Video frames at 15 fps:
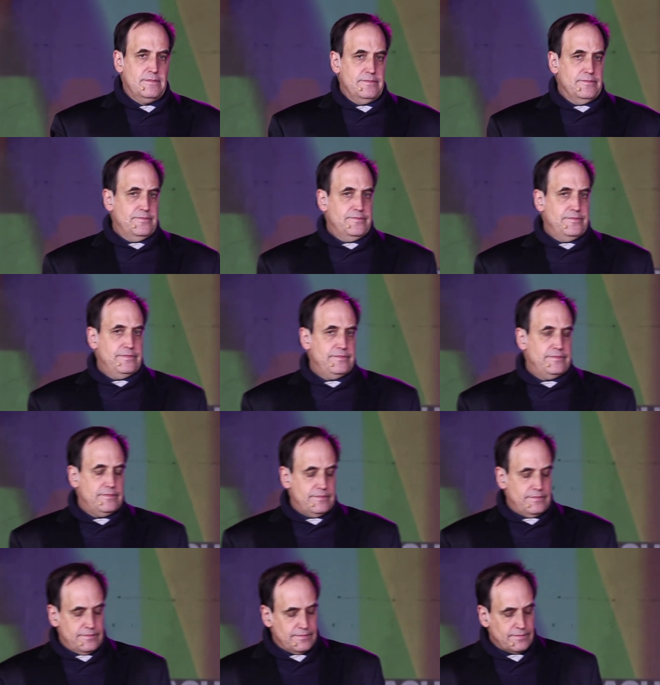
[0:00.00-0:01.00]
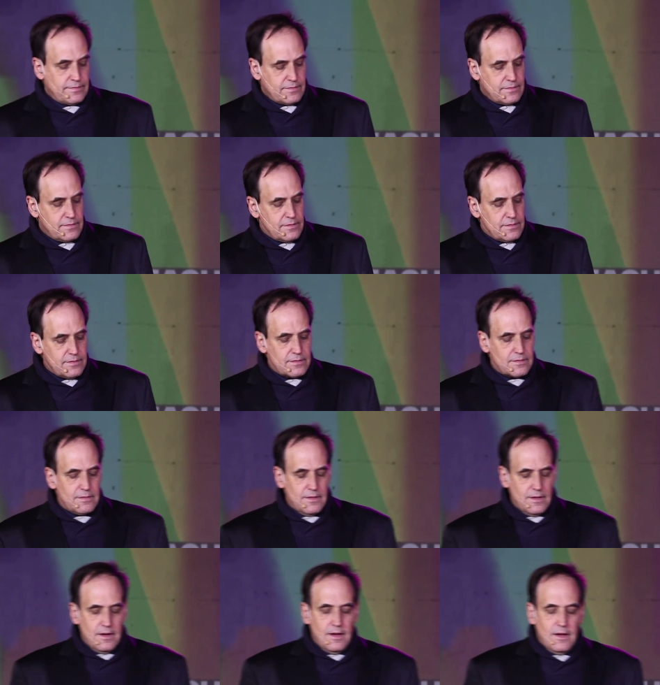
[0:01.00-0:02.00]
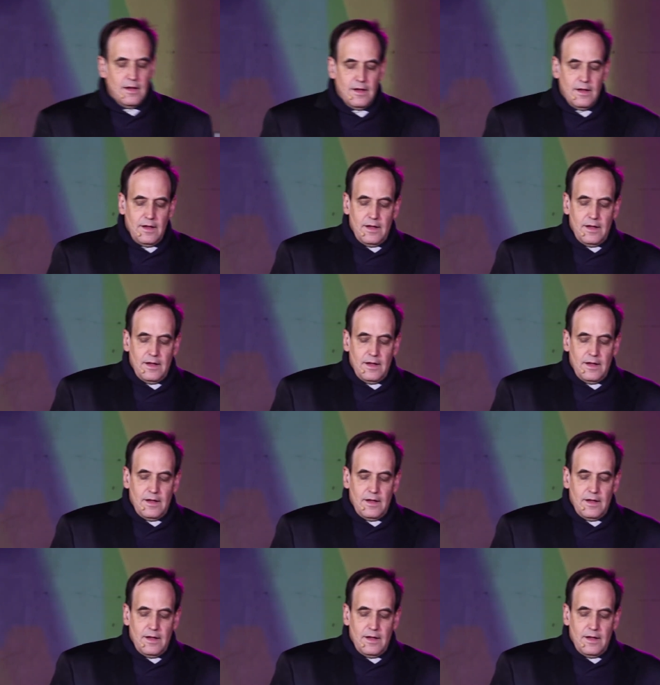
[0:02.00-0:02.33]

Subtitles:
(no one is talking)